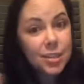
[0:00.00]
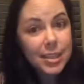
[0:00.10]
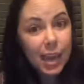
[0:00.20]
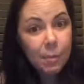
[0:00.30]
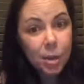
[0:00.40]
the
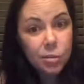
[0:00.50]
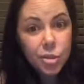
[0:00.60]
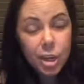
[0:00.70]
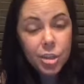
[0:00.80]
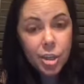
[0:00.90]
chemical
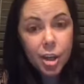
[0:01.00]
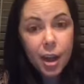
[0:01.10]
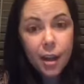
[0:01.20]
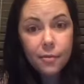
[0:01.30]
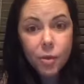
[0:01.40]
structure
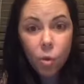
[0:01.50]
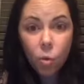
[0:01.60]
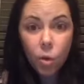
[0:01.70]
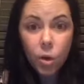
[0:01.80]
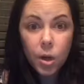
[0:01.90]
of
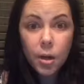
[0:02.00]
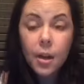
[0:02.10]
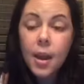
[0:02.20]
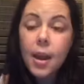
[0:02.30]
your